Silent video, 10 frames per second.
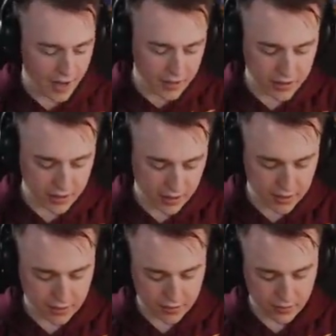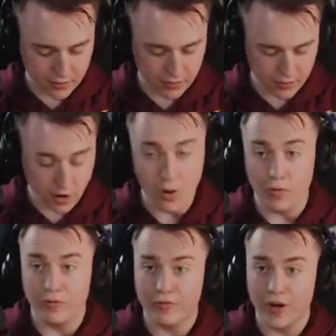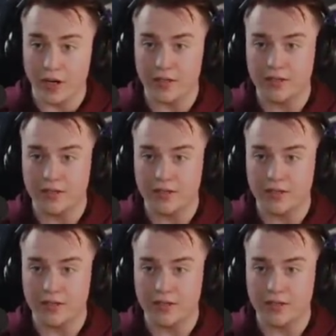actually need to. Oh fuck!